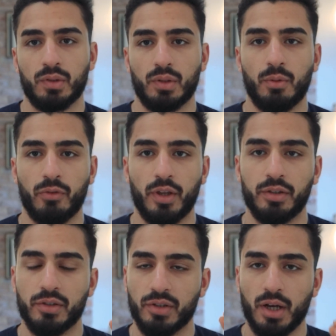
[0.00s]
Some of the
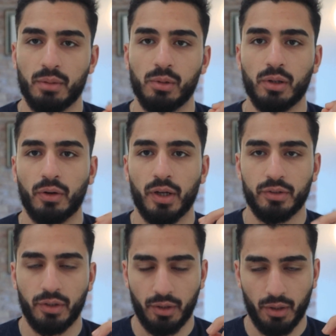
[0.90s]
desirable
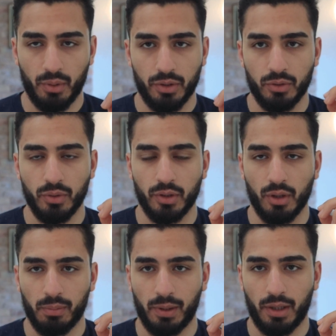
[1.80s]
criteria when you're doing your
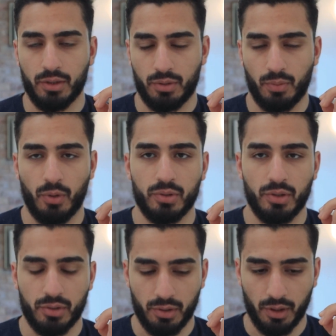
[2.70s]
application
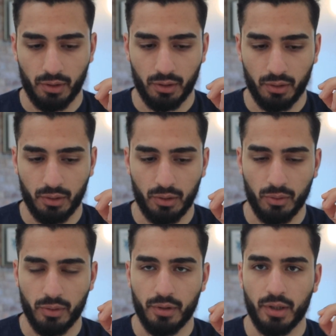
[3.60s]
process
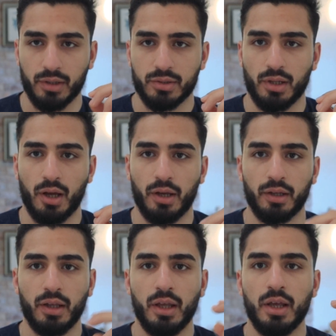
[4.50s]
include things
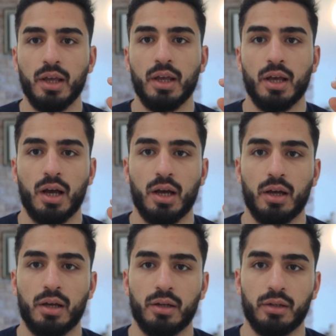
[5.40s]
like
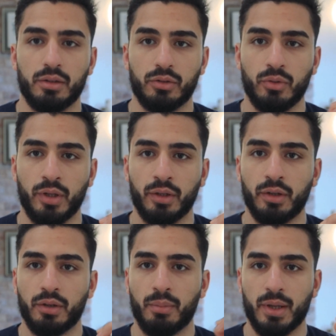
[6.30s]
doing
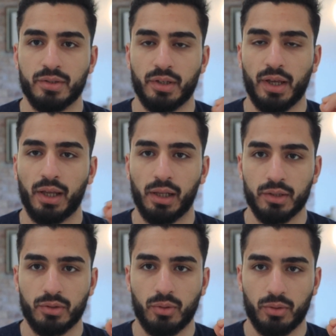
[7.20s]
the basic
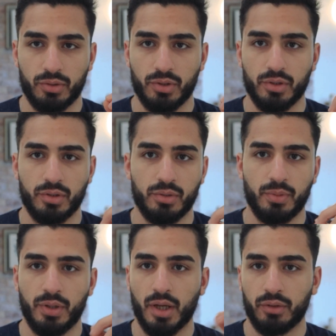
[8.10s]
ALS courses,
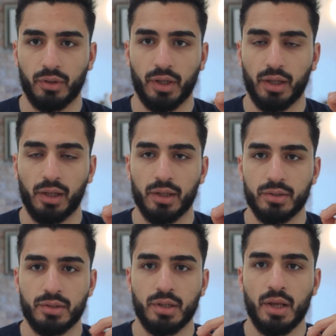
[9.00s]
pediatric
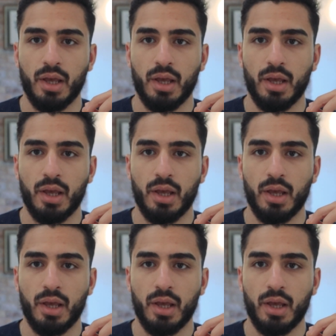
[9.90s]
ALS,